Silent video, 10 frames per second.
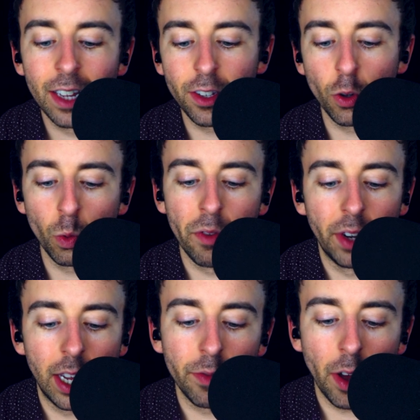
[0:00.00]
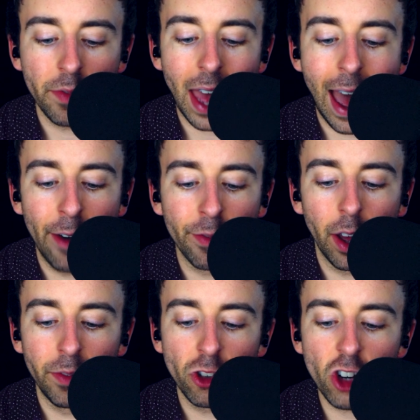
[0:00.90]
The derivative of f
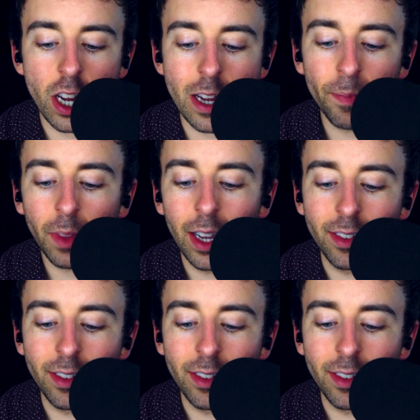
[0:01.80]
of g